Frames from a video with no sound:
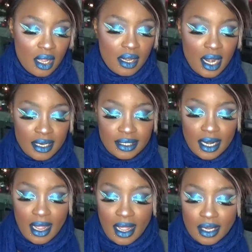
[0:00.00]
Next,
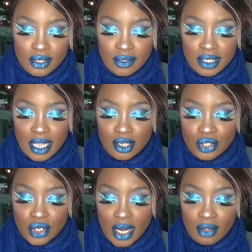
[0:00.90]
I decided
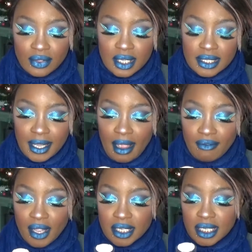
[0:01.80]
to try out this Kat
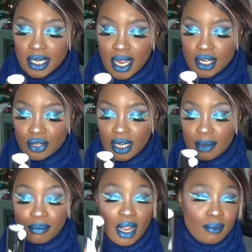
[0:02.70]
Von D
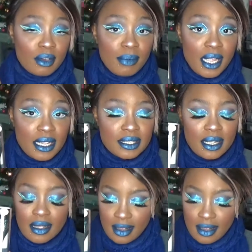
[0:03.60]
Hydrating Primer Base.